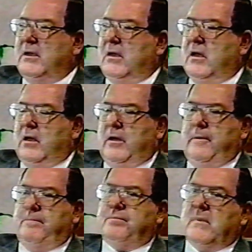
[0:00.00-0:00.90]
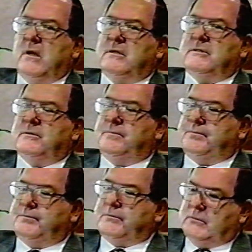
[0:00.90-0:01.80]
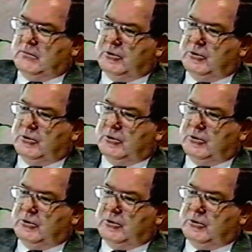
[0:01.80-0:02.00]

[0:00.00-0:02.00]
May I interject something?